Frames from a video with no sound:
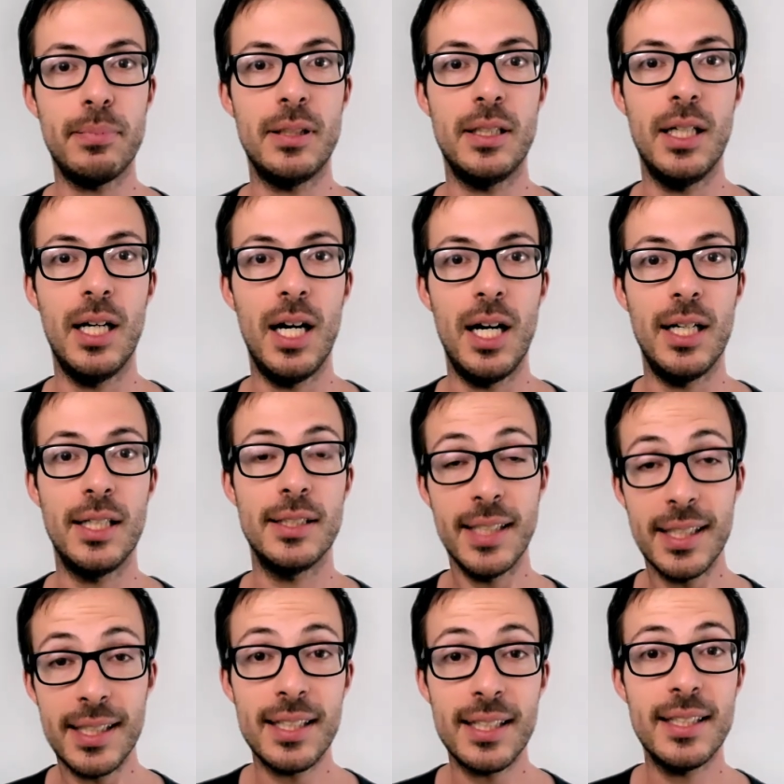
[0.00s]

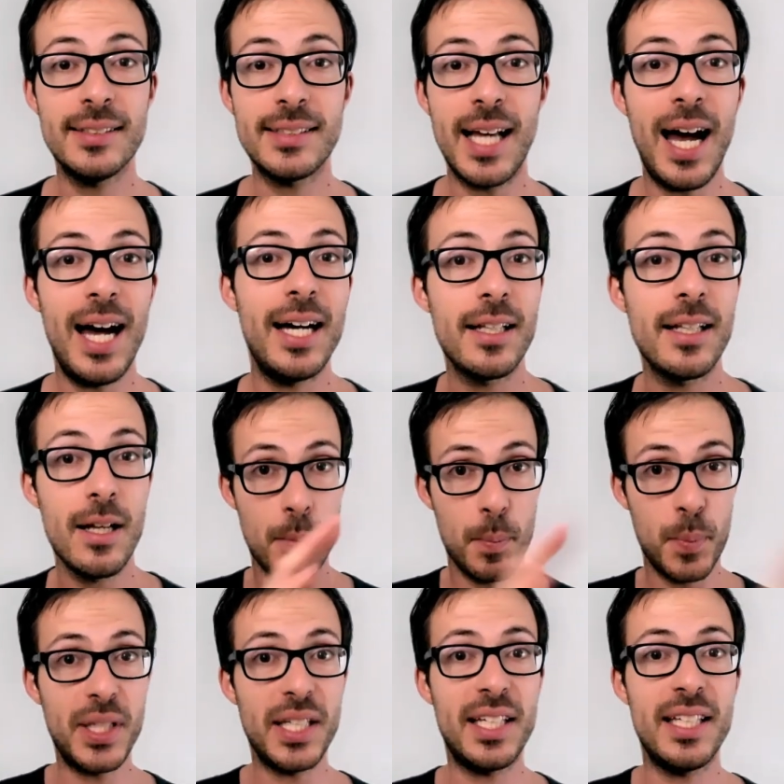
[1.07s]
reading this guide, put
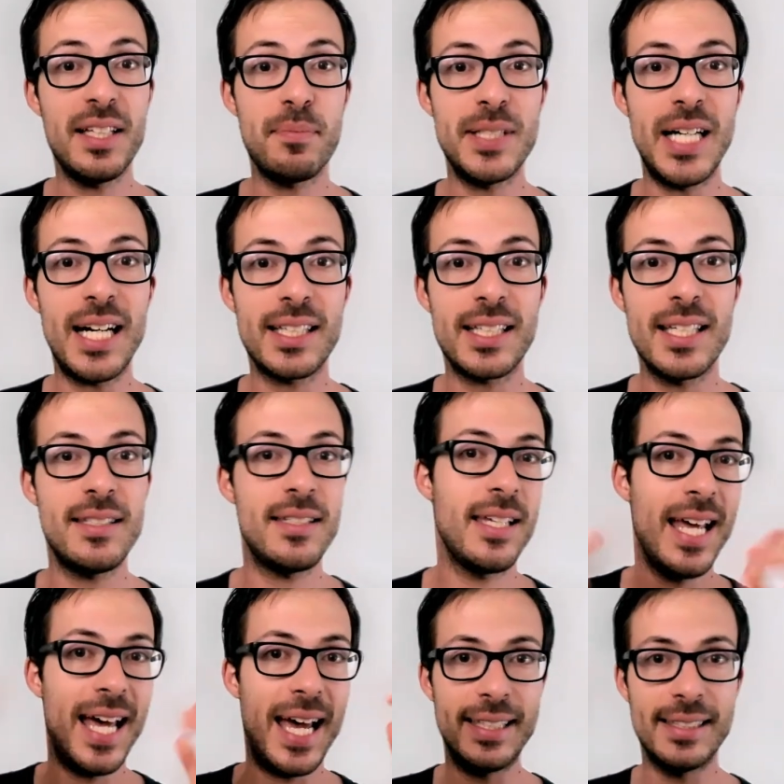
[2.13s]
it in practice,
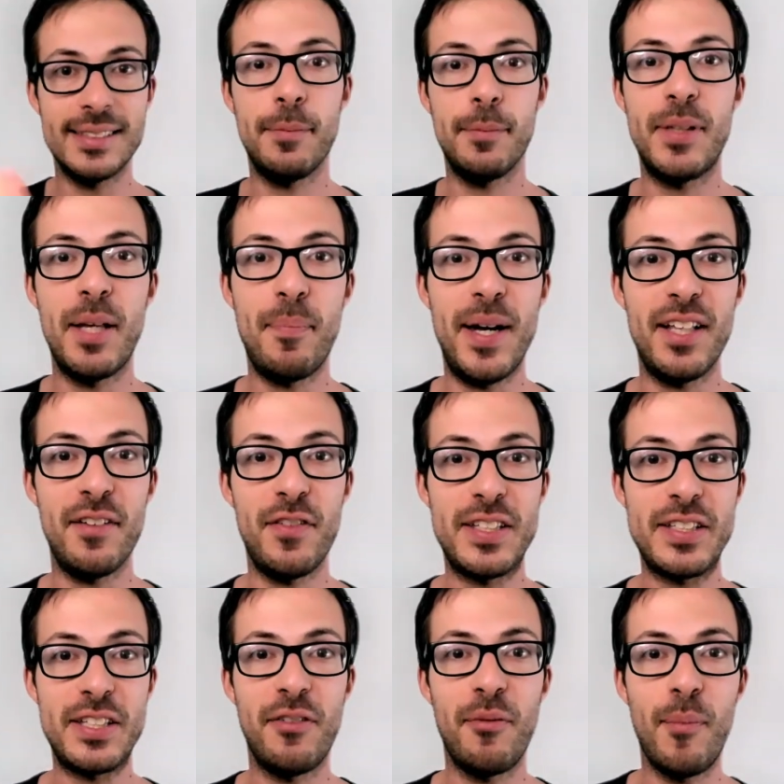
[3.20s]
and reap the benefits
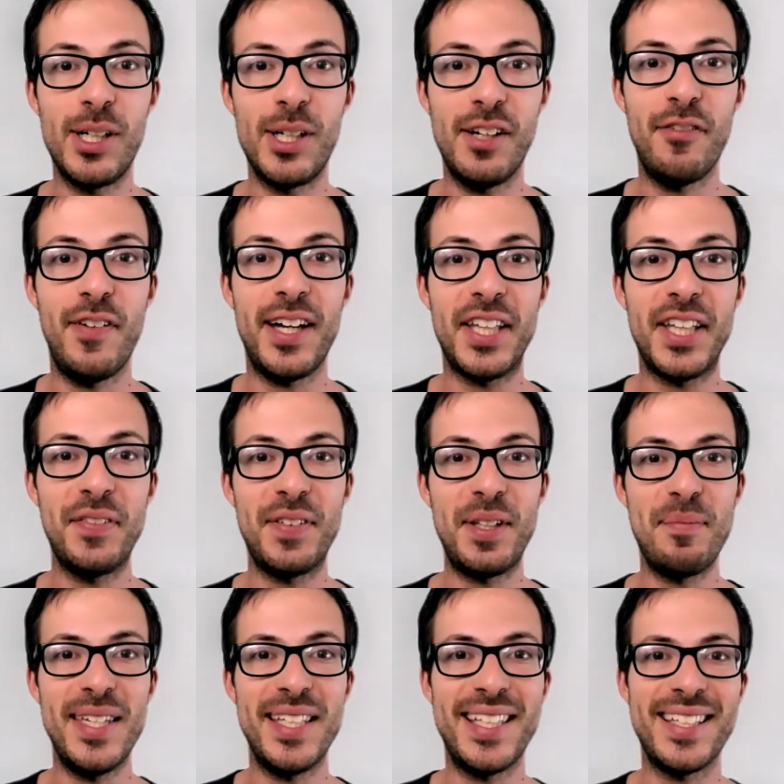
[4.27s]
of more effective team
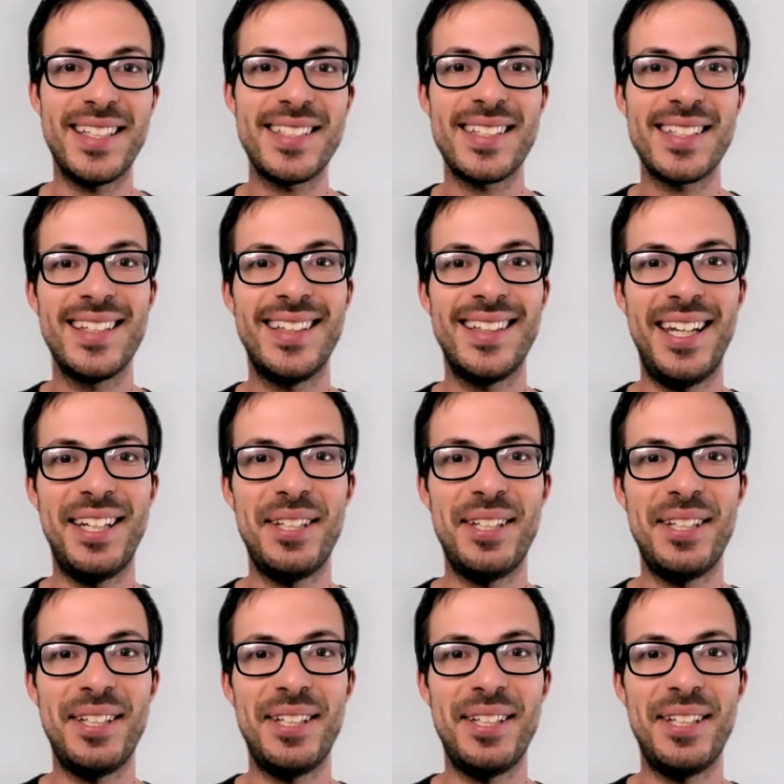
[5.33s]
meetings. Thank you.